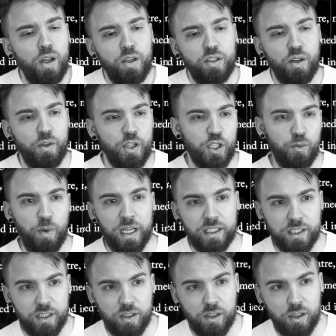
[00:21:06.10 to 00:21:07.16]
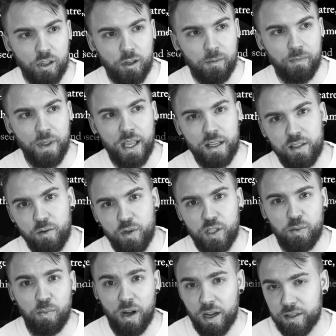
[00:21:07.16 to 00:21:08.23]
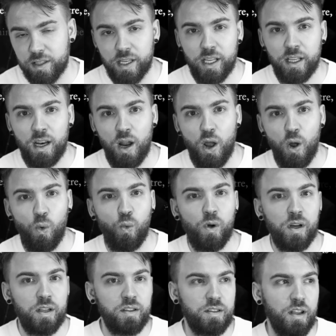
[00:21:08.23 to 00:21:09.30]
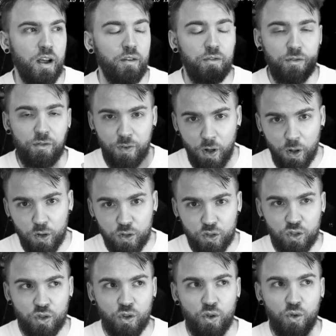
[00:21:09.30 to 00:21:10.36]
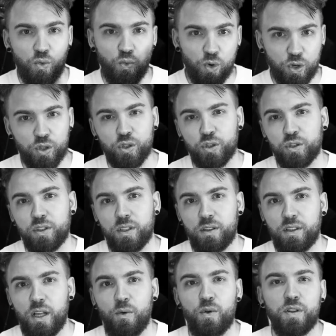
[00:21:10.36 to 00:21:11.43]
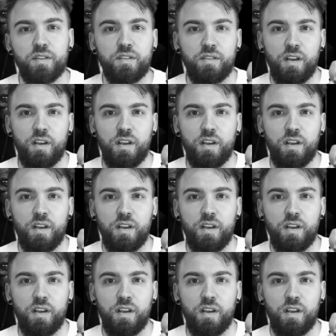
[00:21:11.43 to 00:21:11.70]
So the spectacle, as it was posited, was a false world that was